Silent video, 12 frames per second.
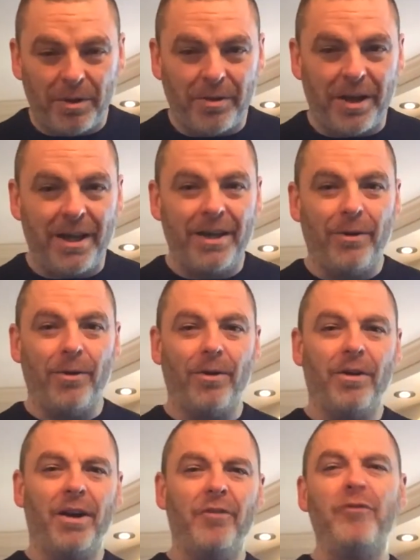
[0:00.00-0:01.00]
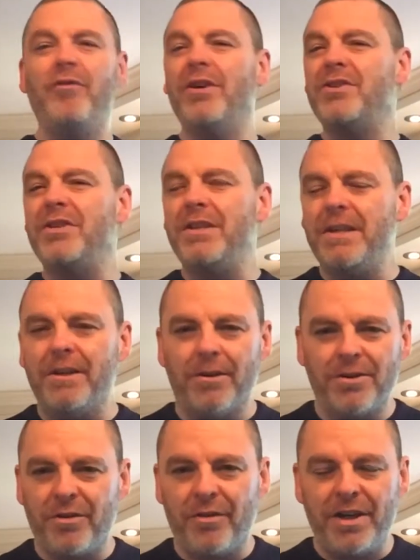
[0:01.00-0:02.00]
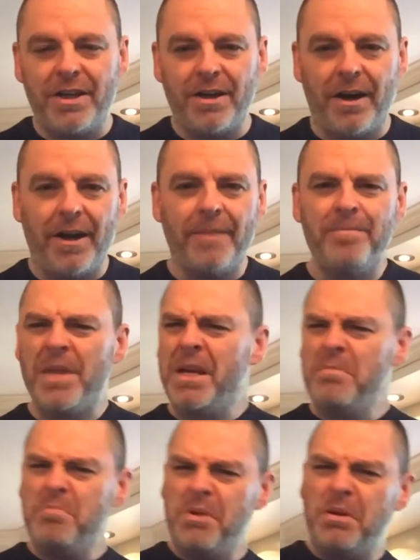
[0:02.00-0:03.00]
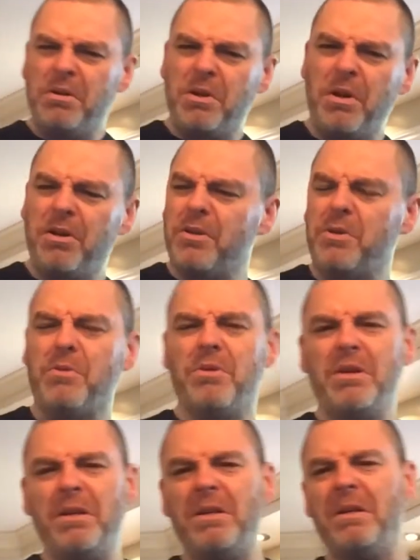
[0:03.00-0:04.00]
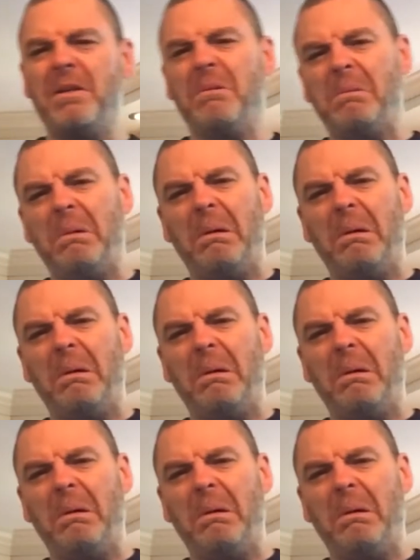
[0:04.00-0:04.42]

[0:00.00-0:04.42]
okay, or fussy eaters of any kind. Big chunk of zucchini,